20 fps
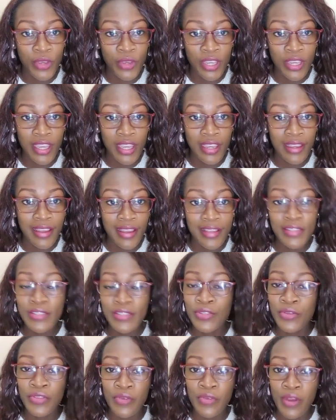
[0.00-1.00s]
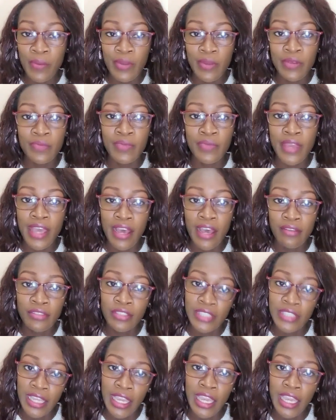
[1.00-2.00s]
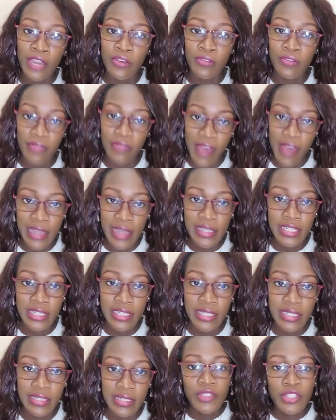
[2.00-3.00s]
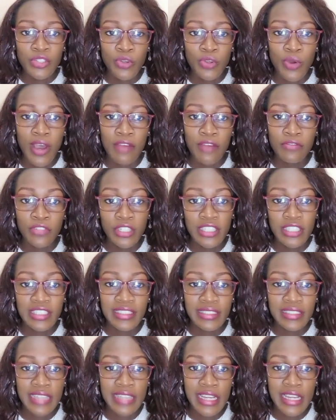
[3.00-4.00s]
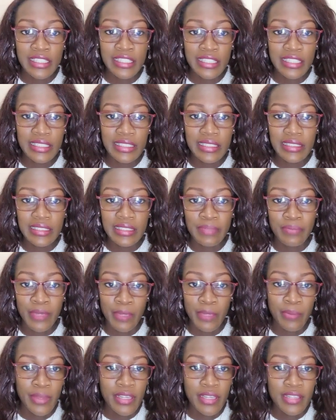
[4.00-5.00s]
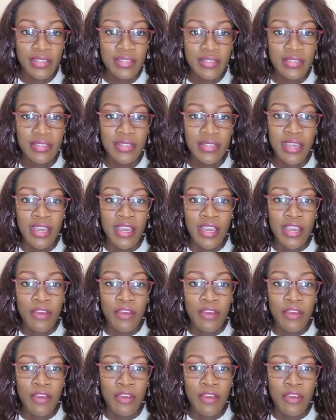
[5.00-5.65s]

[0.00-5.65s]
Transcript: Okay, so the rabbit may have to take care of that. So avoid touching babies.